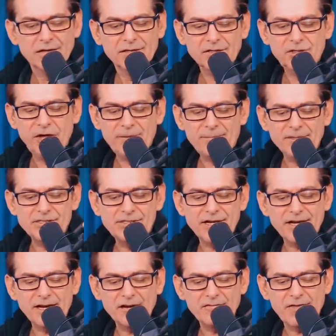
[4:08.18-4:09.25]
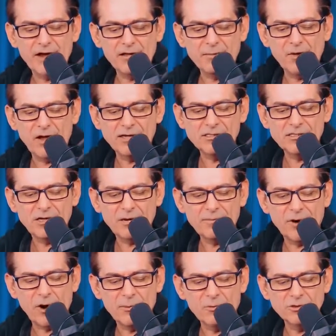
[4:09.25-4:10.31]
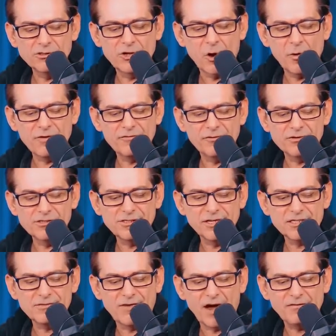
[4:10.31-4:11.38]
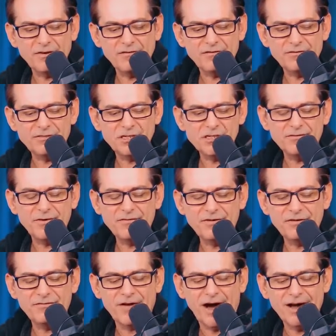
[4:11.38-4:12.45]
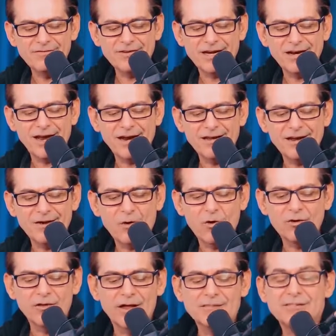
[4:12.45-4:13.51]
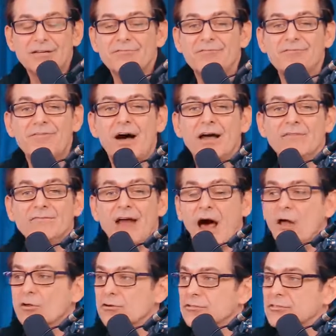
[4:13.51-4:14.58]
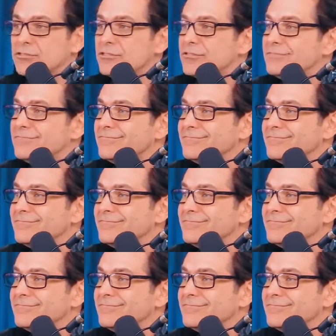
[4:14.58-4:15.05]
The cheapest ticket available on StubHub was going for $6.55 Canadian, or less than $5.